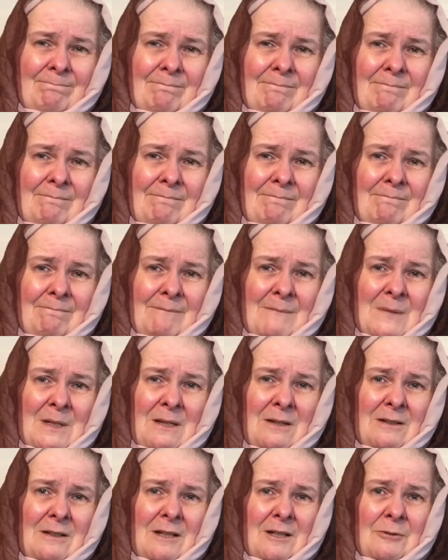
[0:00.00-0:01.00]

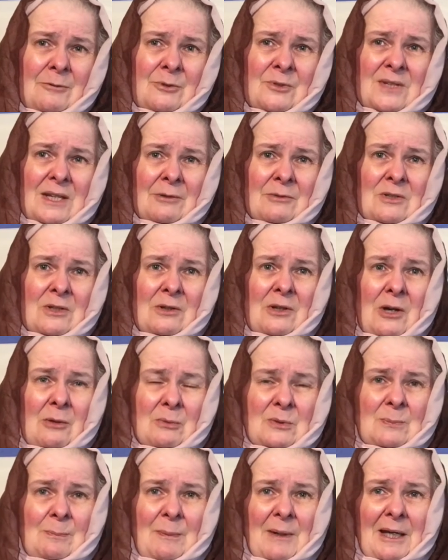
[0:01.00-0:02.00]
I know, sounds like I
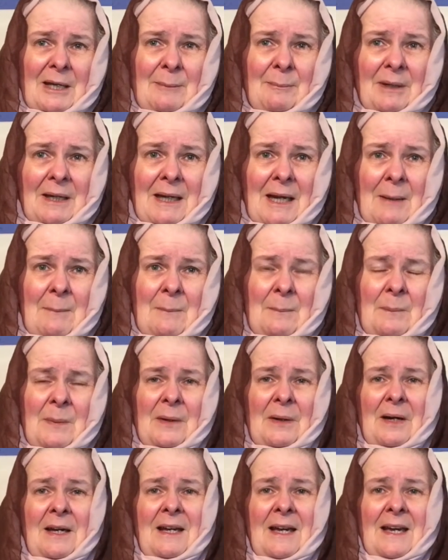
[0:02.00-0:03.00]
was blaming him,
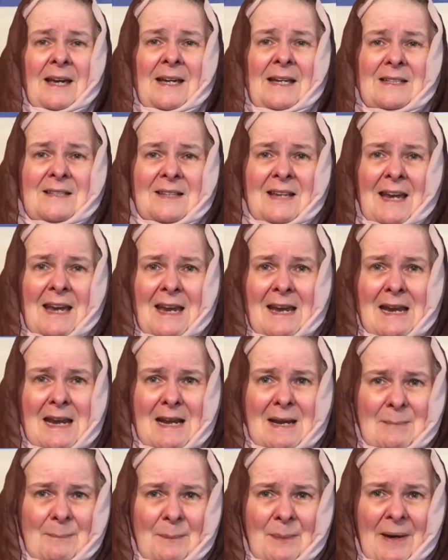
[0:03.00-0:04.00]
but his
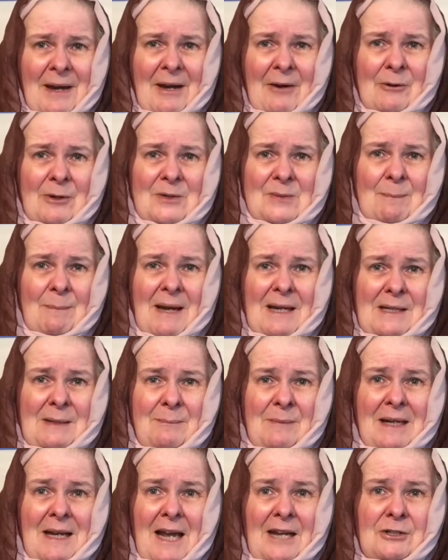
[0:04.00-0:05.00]
healing powers made
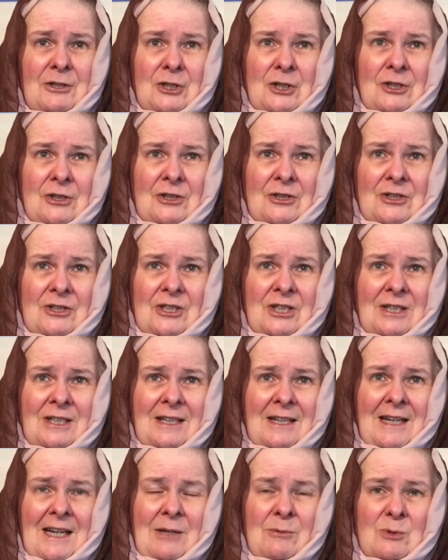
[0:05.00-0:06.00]
him a legend.
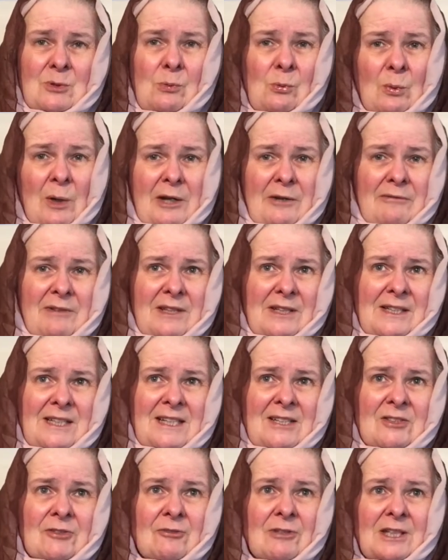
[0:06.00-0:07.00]
It was all over the
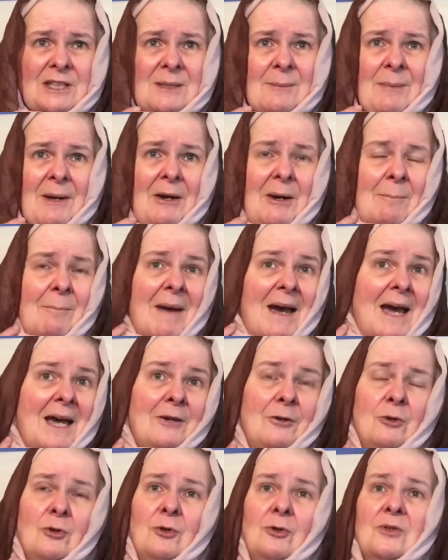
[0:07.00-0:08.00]
district about a
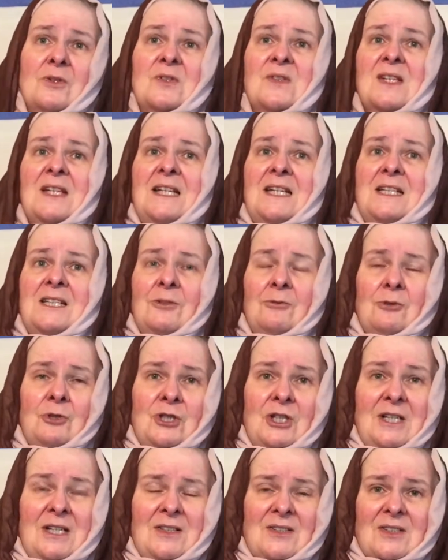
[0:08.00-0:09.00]
man who couldn't see till
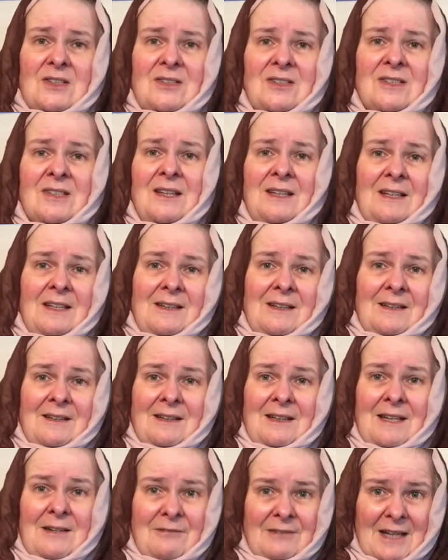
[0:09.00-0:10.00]
Jesus,
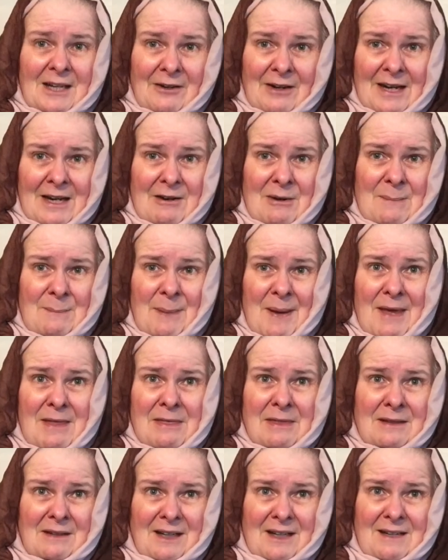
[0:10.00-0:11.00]
even out here in
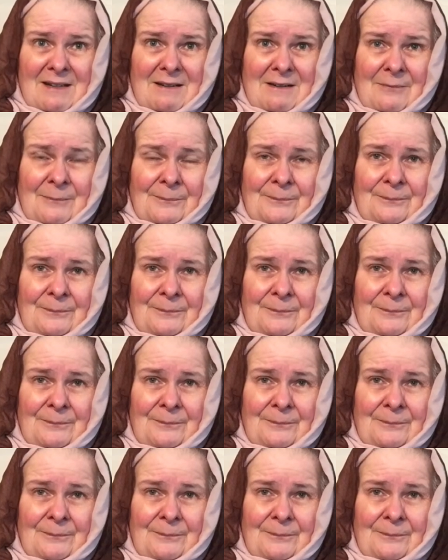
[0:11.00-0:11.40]
Bethany.